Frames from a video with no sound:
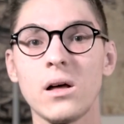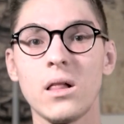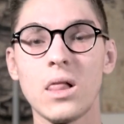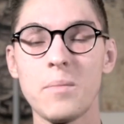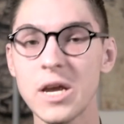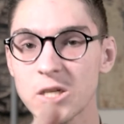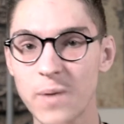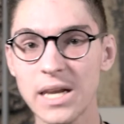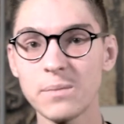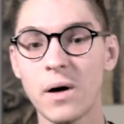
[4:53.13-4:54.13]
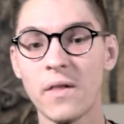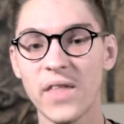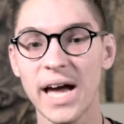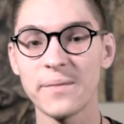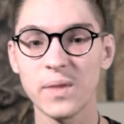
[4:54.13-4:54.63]
Let me expand upon
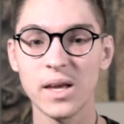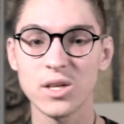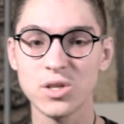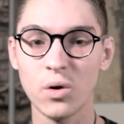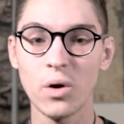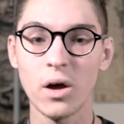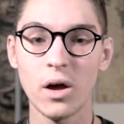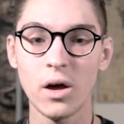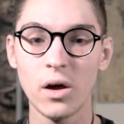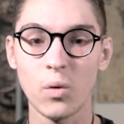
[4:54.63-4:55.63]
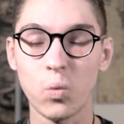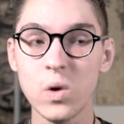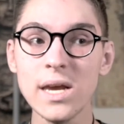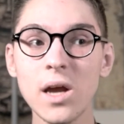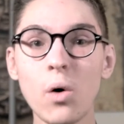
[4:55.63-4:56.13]
that. So
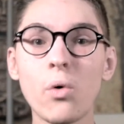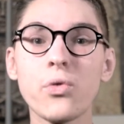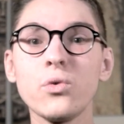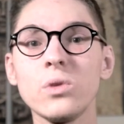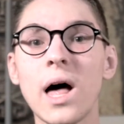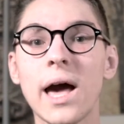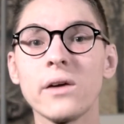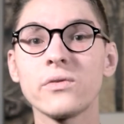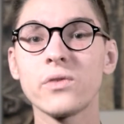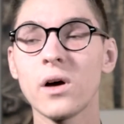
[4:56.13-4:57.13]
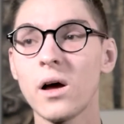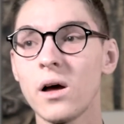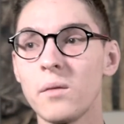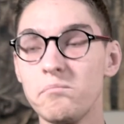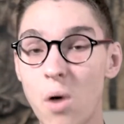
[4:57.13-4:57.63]
we go through life,
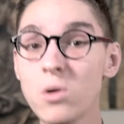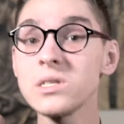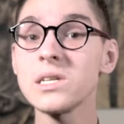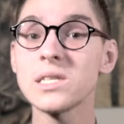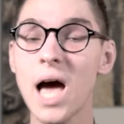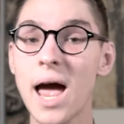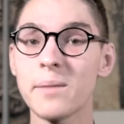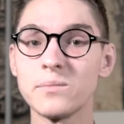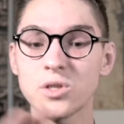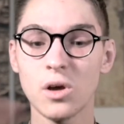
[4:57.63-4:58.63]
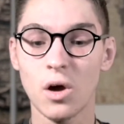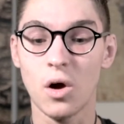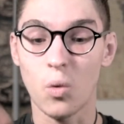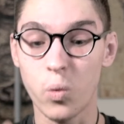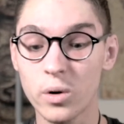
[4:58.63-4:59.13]
most of the times
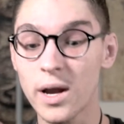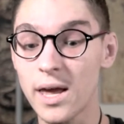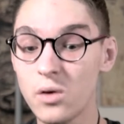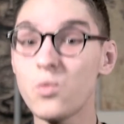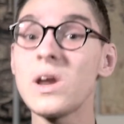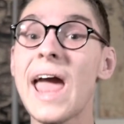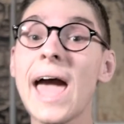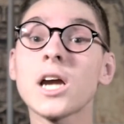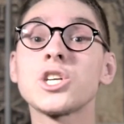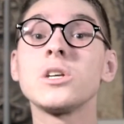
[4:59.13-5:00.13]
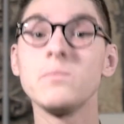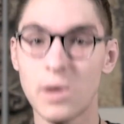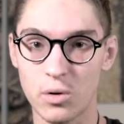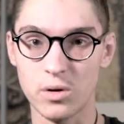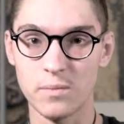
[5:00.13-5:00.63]
we're in reaction
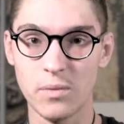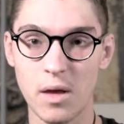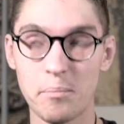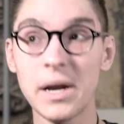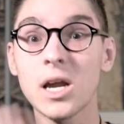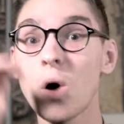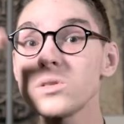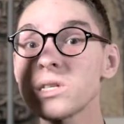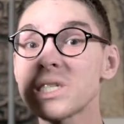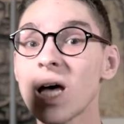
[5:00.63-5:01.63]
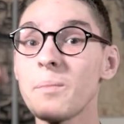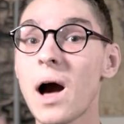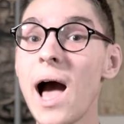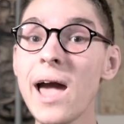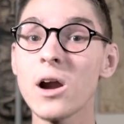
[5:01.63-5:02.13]
mode. But it goes a step
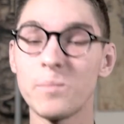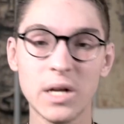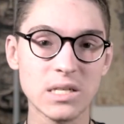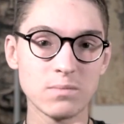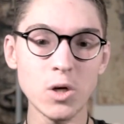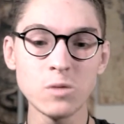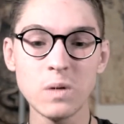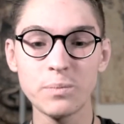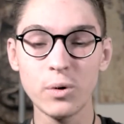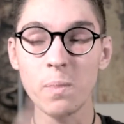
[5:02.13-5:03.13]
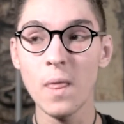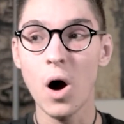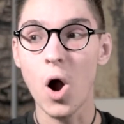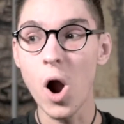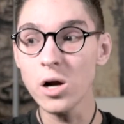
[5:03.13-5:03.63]
higher, because most people
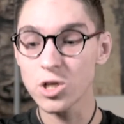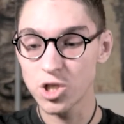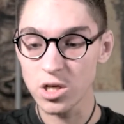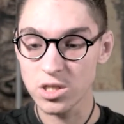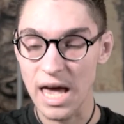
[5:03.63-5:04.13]
aren't just